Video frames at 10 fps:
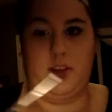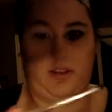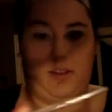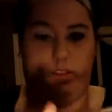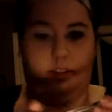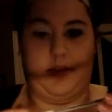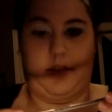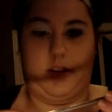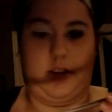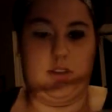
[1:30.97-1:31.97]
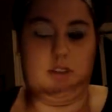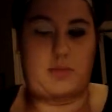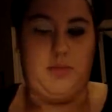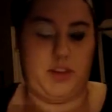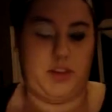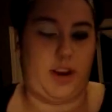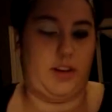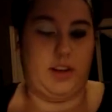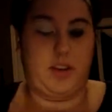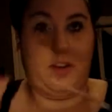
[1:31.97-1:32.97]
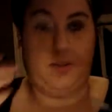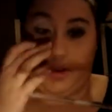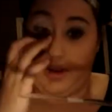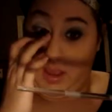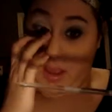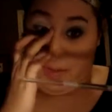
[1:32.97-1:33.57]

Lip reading: this is just a cheap generic one,